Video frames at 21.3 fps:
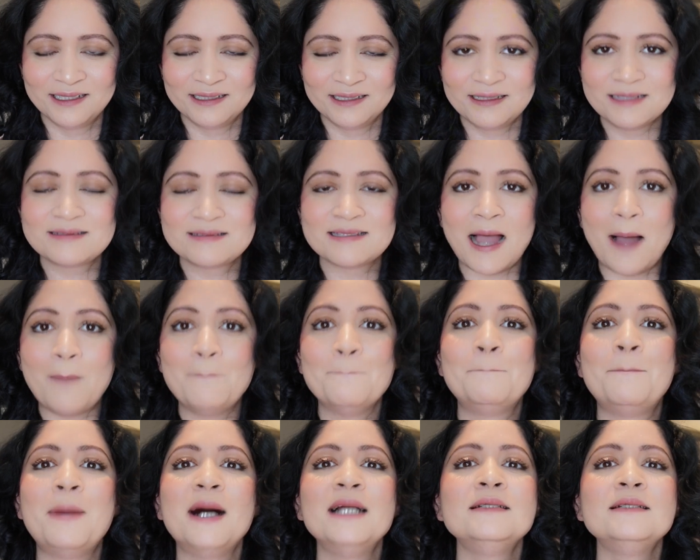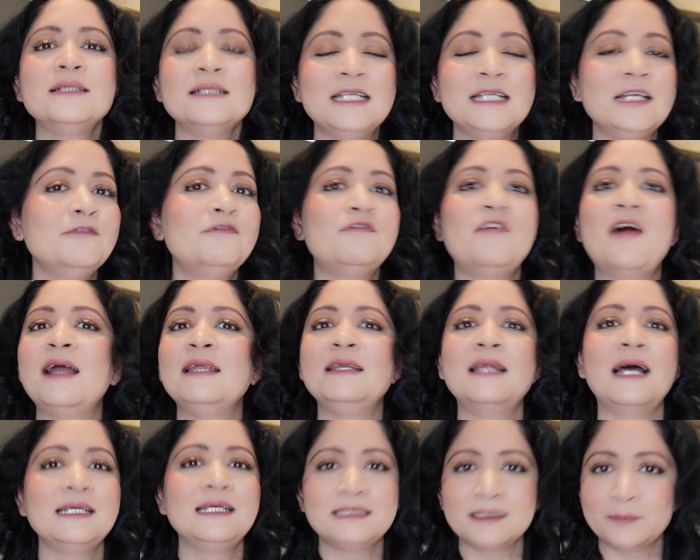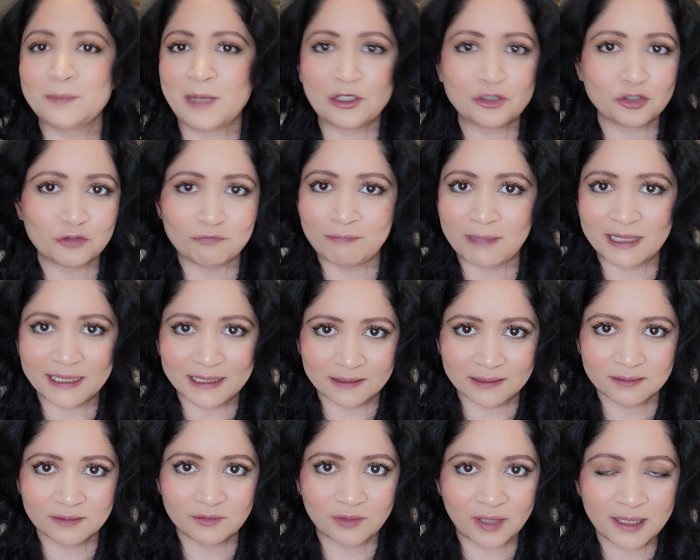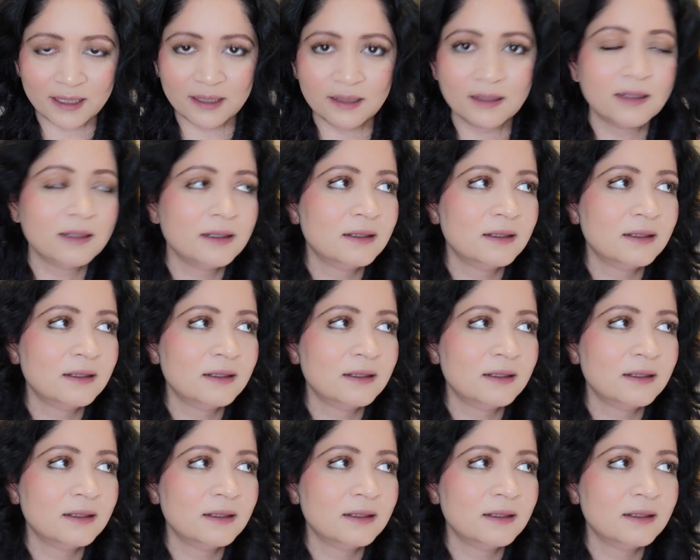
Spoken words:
There's abundant, infinite amount of money, right?